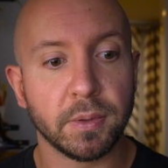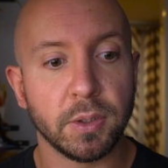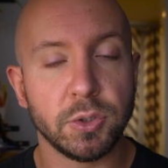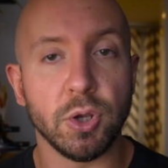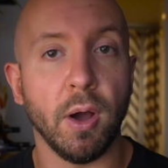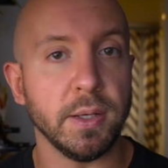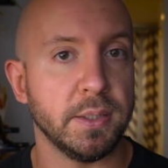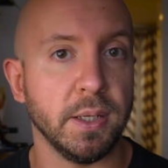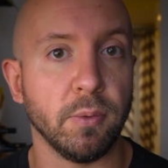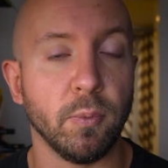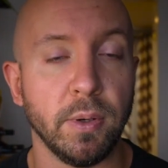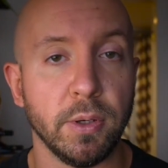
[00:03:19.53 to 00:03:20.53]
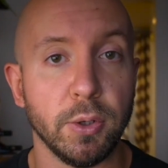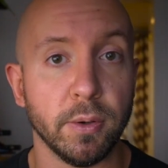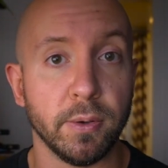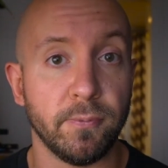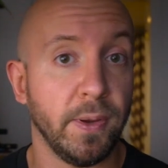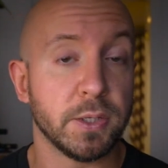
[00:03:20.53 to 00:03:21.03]
daunting when
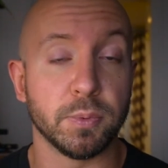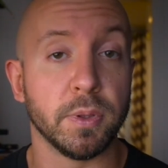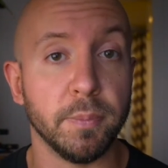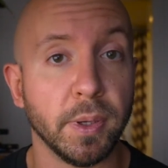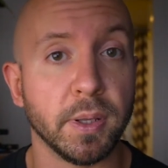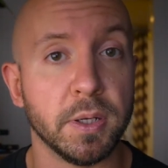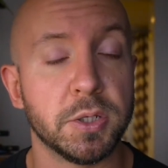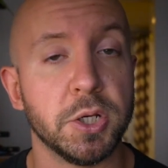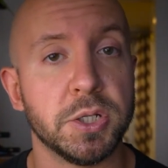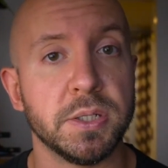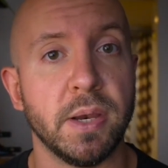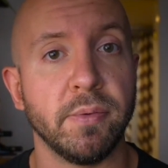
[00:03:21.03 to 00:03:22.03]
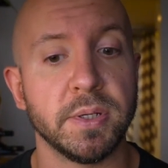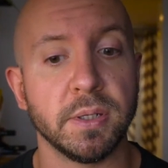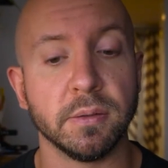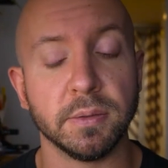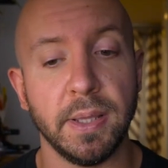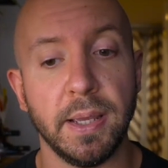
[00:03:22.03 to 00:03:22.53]
you're faced with a million decisions every
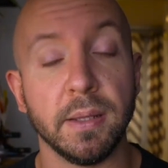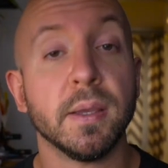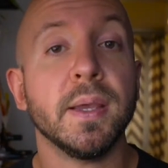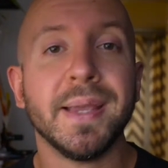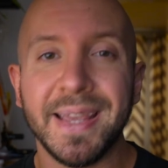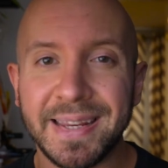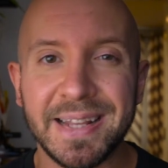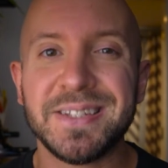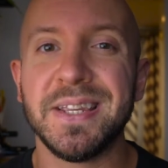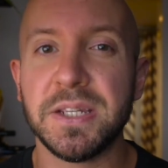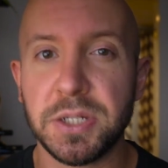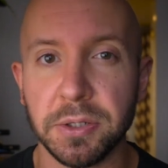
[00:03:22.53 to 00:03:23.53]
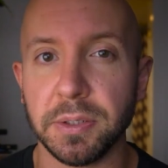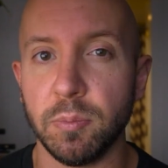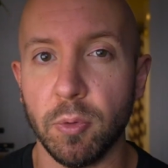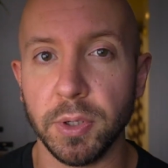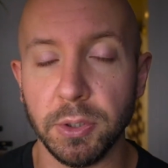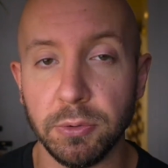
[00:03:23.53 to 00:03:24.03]
single day. It gets easier the
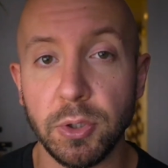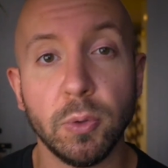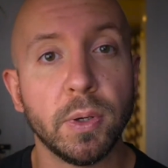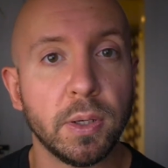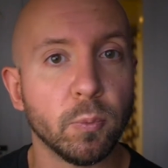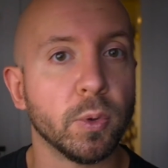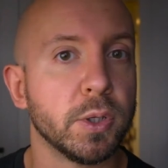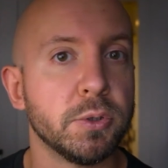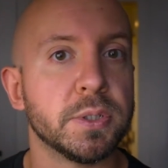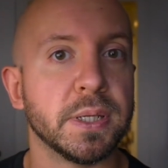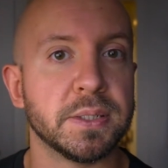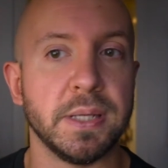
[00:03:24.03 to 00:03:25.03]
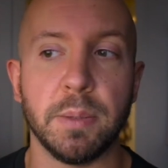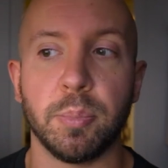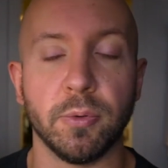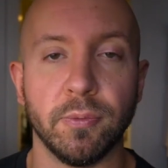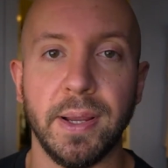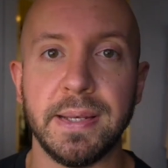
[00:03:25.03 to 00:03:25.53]
more you do it, and we'll use an
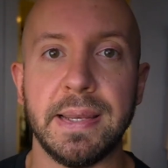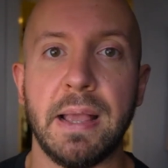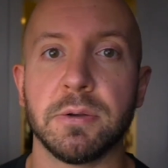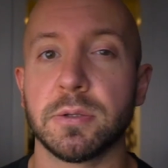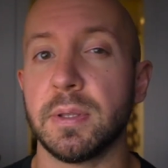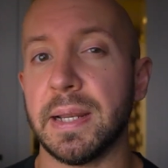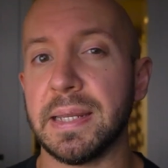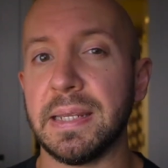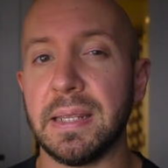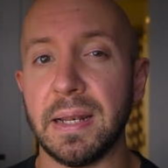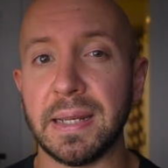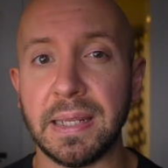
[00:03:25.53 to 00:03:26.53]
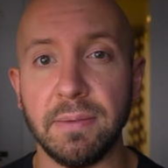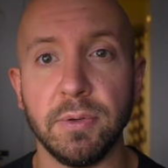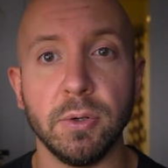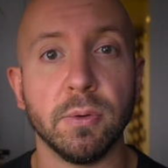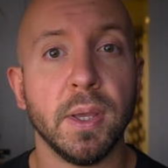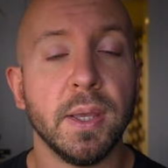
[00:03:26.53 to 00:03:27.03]
example right now so that I can kind of give
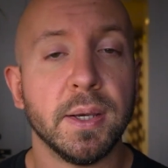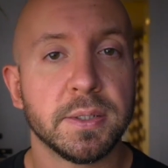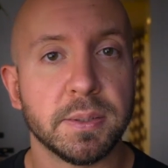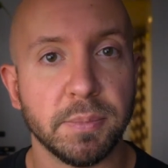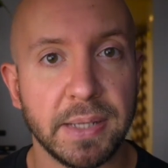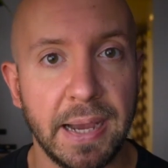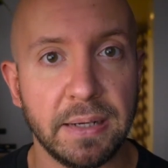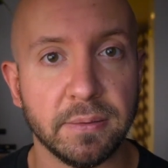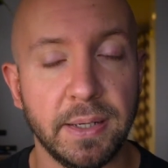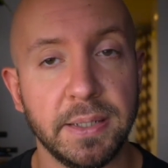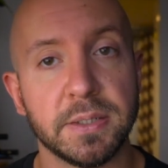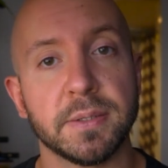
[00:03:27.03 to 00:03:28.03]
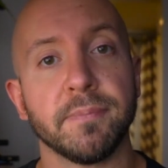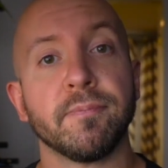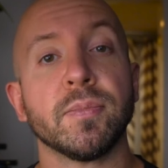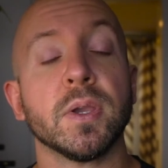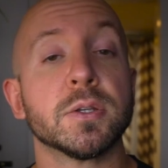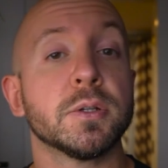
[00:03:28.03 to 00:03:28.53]
you some guidelines.
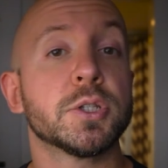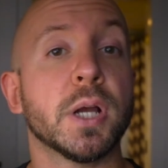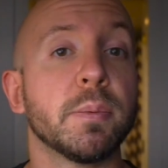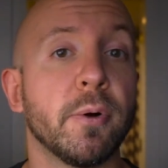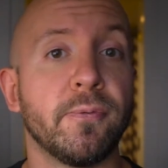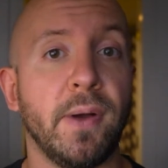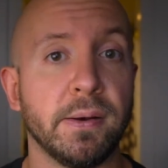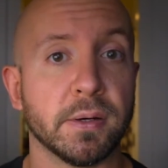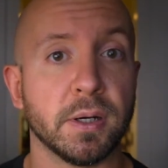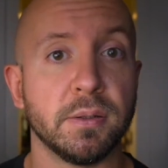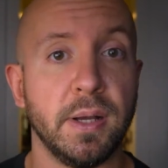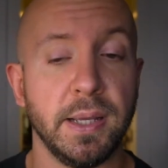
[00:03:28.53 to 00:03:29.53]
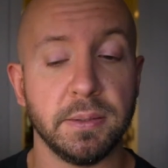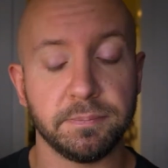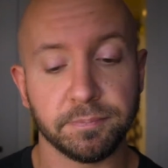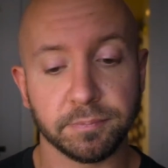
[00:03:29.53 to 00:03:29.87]
So let's talk about firing a client.